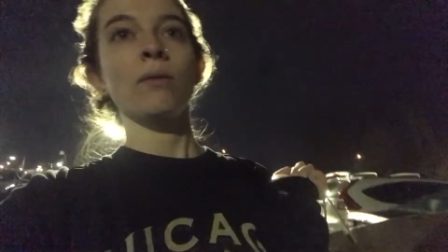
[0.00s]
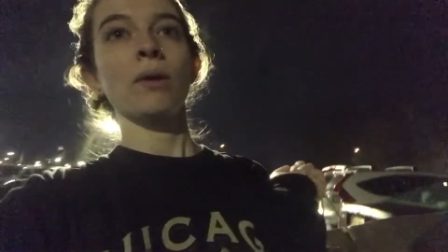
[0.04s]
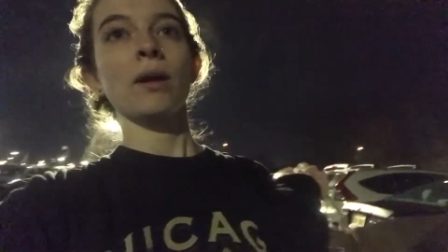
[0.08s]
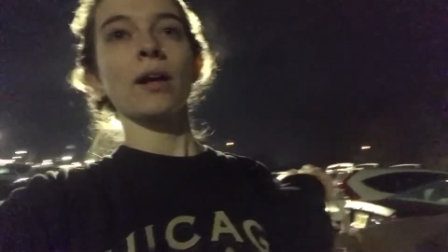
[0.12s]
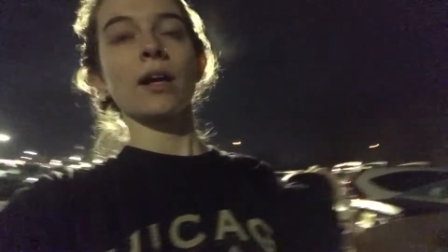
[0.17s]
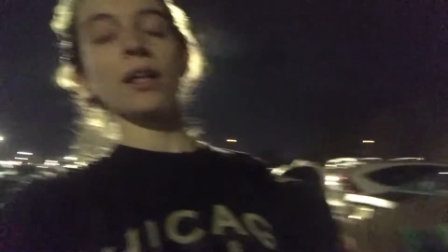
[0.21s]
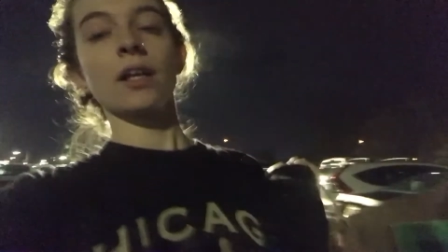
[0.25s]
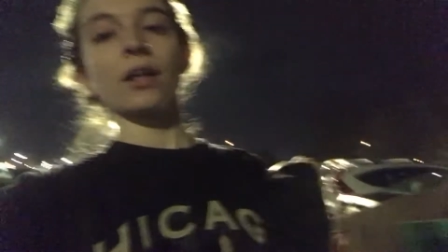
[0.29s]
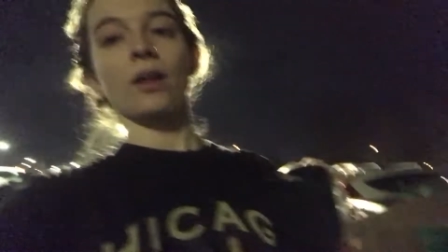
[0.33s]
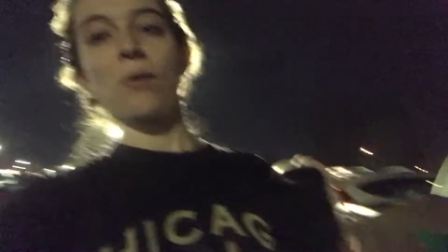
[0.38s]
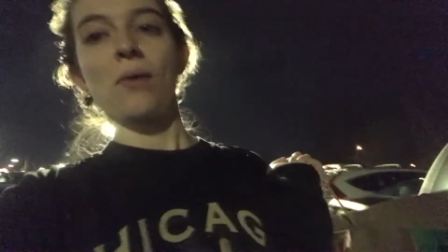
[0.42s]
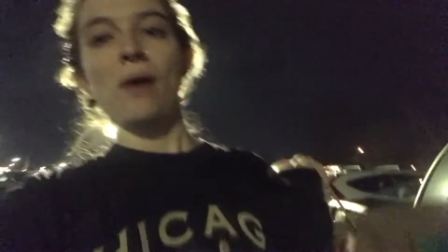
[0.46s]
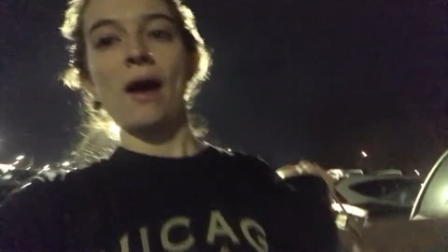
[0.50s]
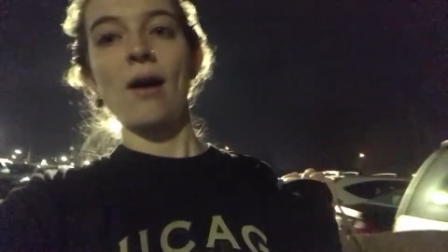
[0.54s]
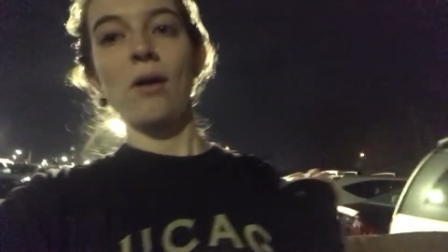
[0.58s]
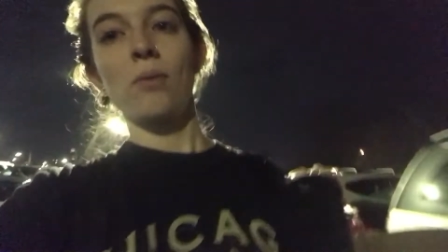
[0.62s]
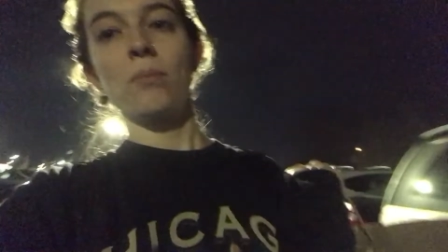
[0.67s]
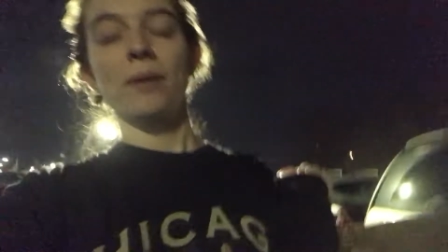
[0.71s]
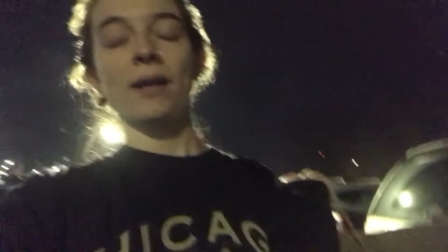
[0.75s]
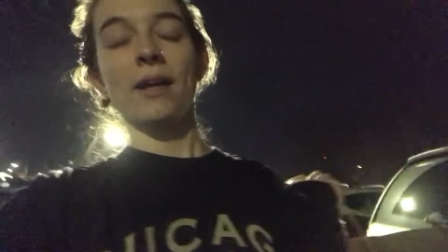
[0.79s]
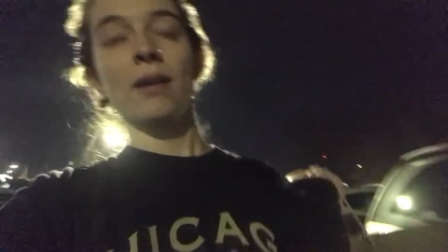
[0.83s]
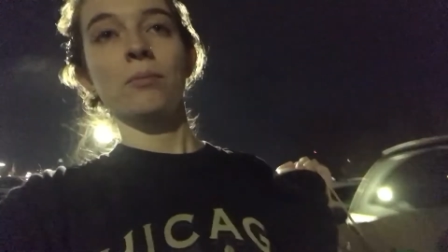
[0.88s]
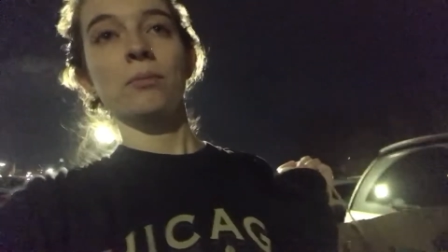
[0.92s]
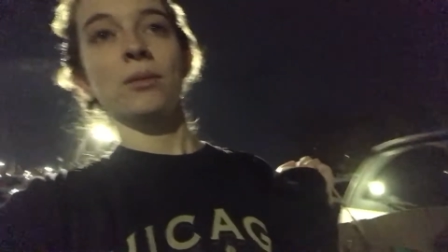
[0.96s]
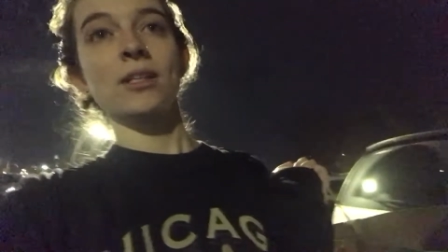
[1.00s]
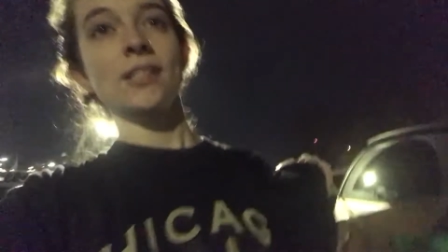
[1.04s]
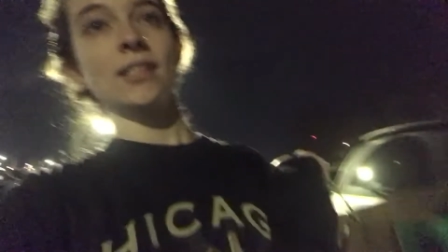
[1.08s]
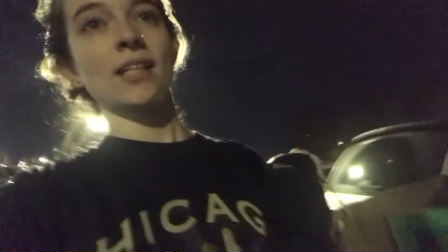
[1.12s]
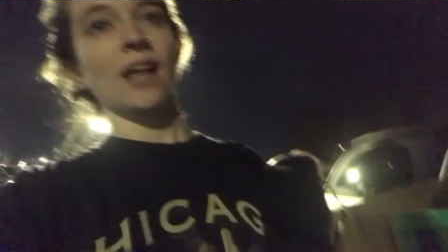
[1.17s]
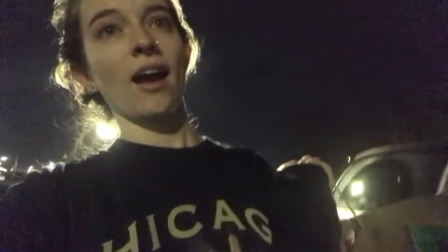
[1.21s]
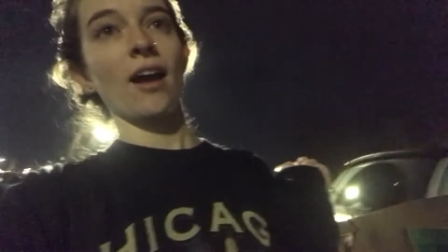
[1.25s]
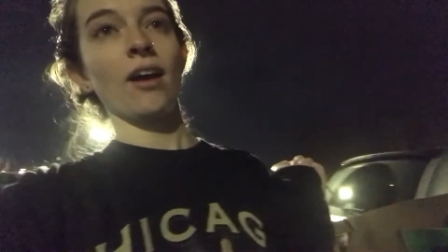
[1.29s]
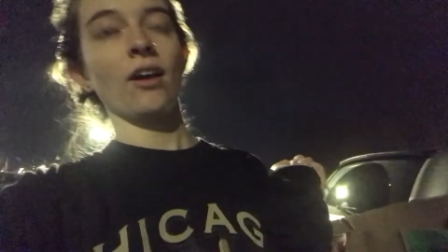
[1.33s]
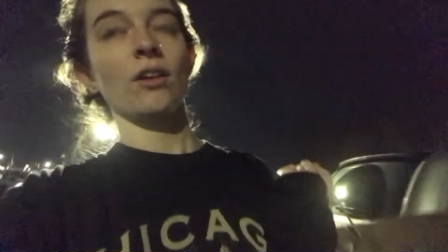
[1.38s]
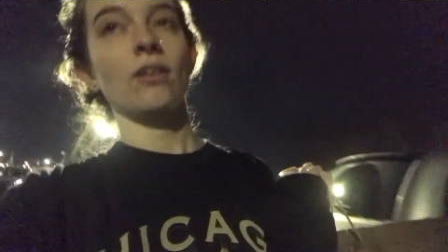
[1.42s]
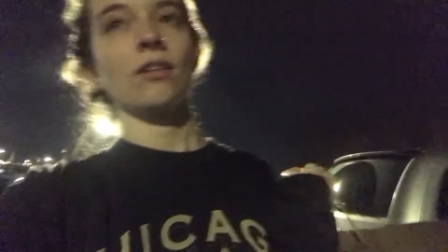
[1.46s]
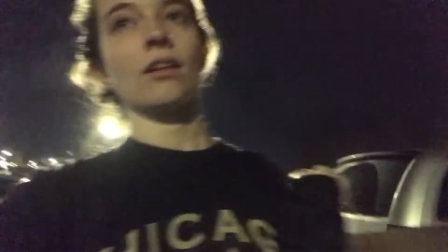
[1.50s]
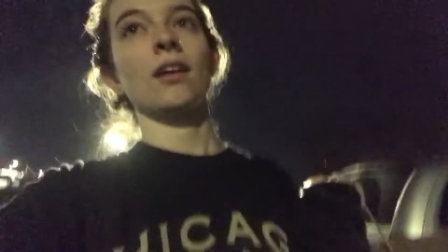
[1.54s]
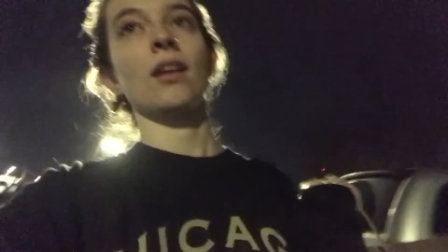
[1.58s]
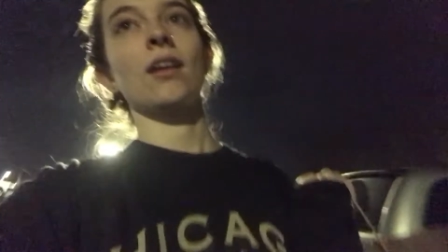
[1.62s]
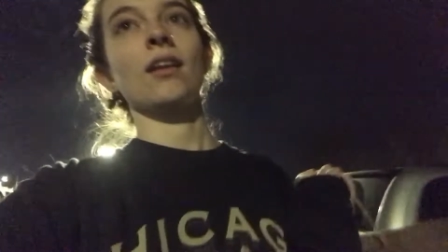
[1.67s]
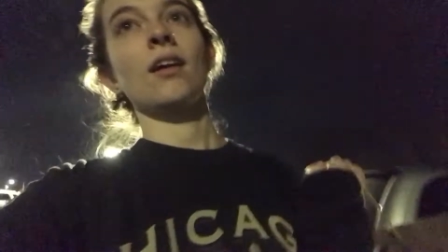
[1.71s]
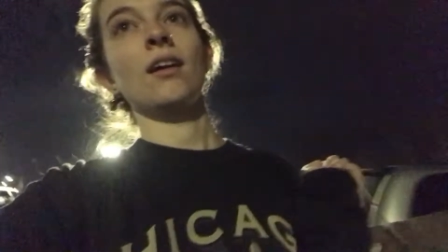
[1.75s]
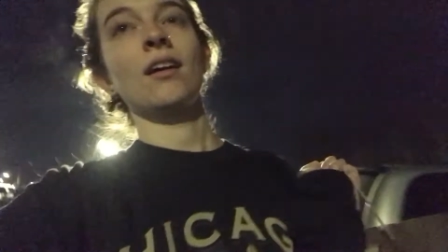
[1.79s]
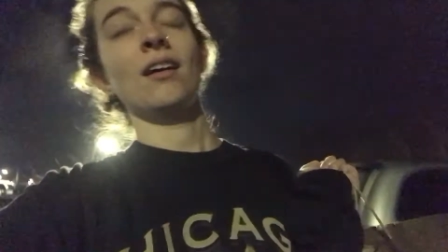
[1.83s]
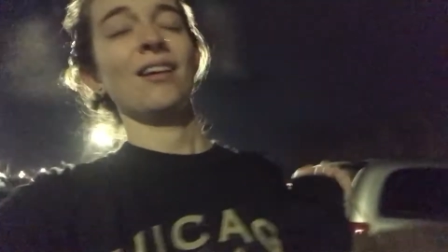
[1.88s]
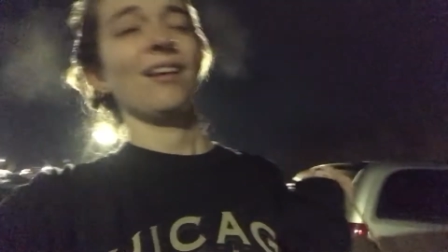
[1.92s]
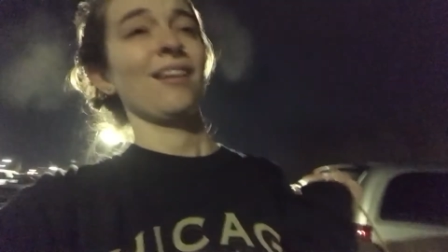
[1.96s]
we were gonna go out, but Emily's tired
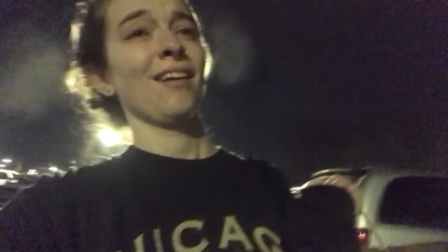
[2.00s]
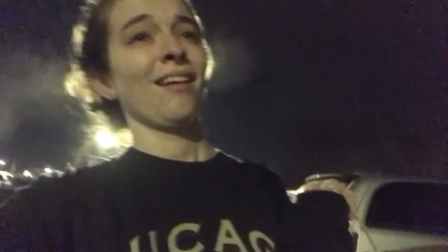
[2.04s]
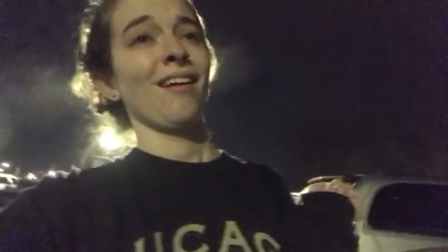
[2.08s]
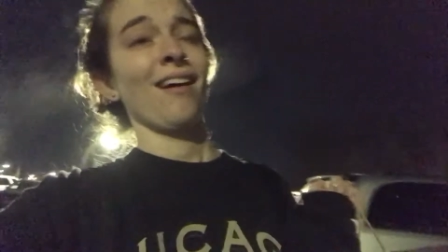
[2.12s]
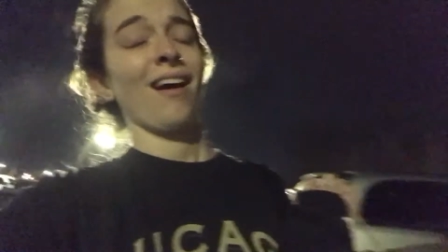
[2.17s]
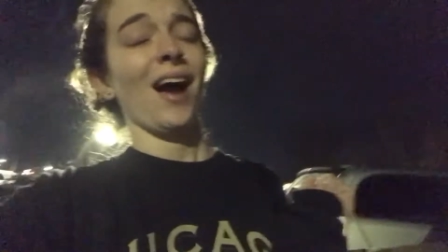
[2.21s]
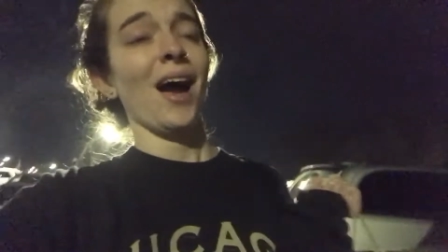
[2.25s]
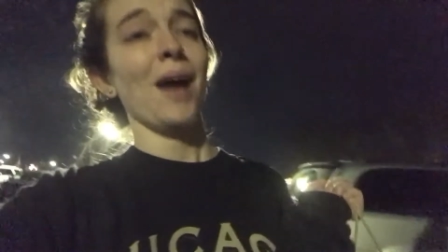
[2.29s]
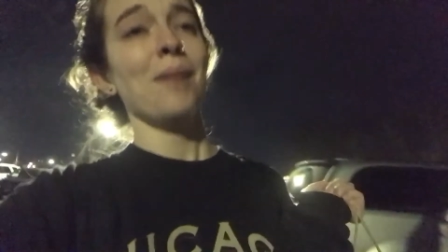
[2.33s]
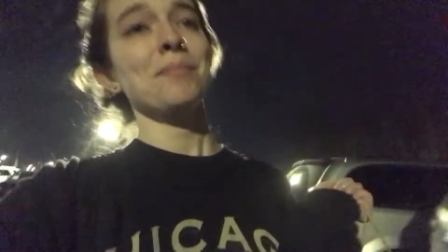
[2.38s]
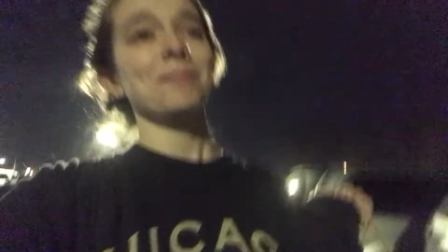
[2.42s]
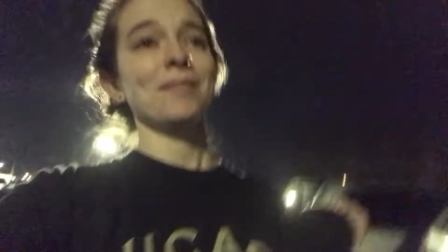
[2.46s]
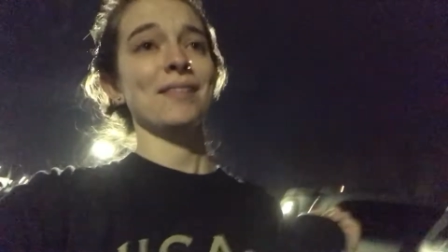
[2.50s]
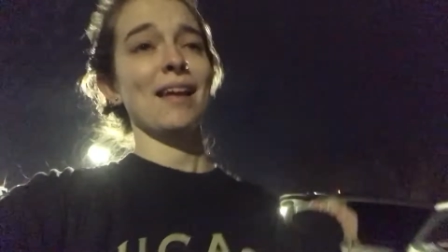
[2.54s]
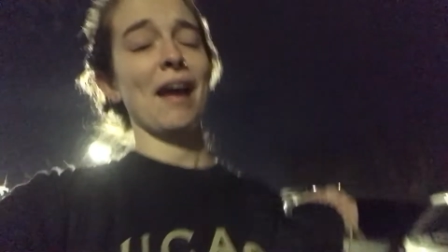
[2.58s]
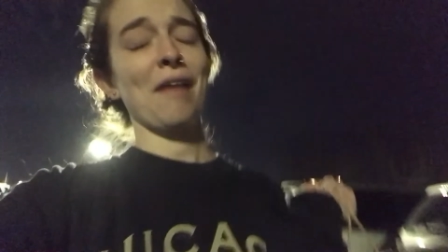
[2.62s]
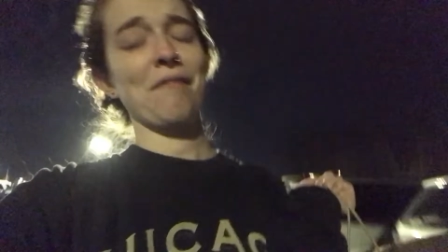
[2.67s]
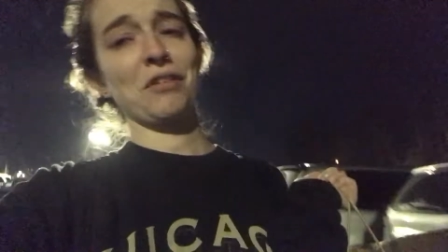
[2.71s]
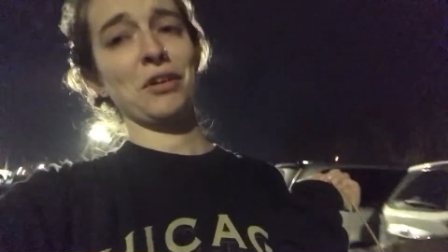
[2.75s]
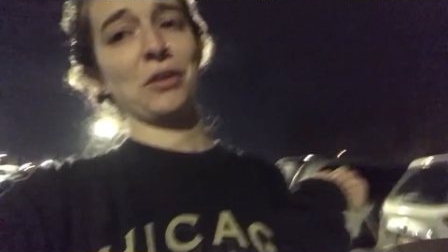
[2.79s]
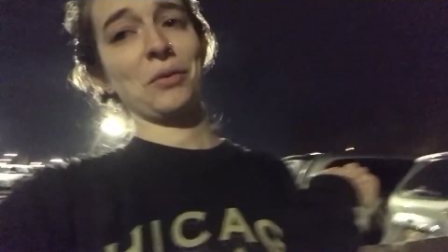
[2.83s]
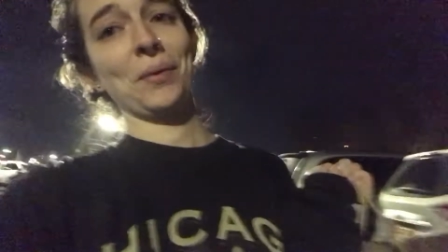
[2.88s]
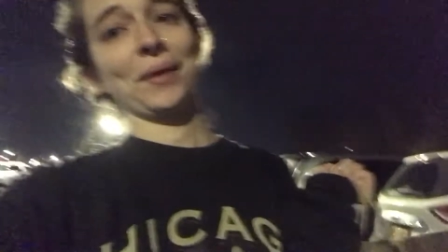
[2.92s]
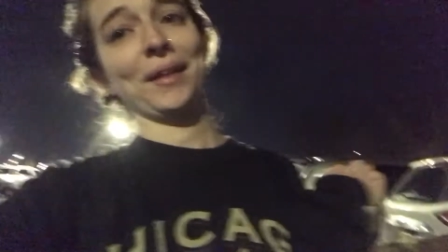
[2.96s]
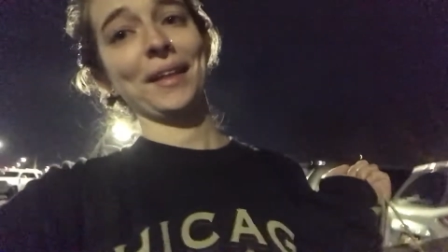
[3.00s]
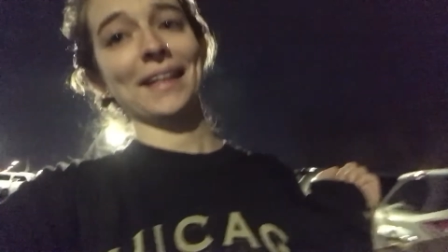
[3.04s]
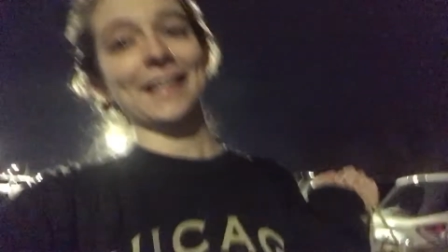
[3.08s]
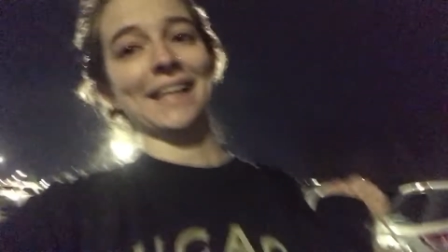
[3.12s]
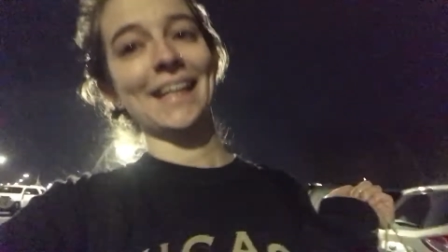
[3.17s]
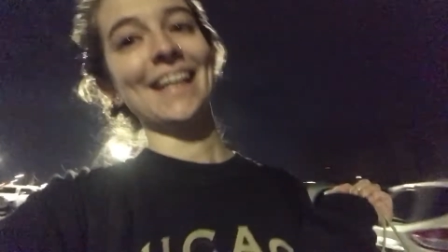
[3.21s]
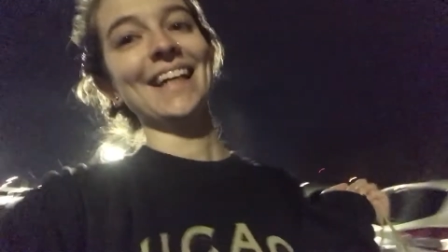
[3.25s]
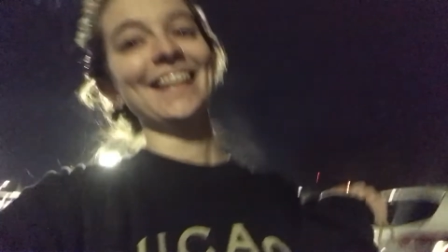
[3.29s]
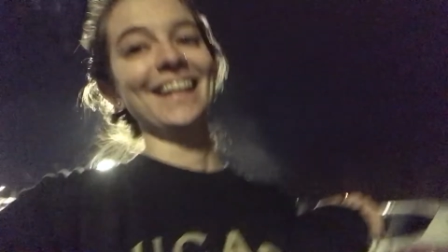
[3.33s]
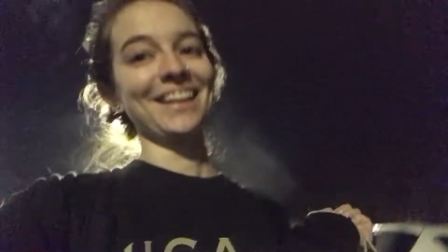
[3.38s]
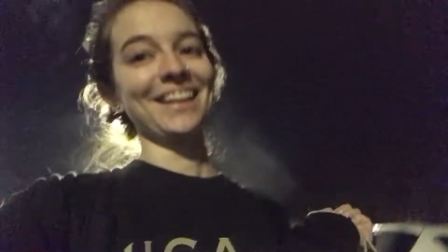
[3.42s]
and I'm never really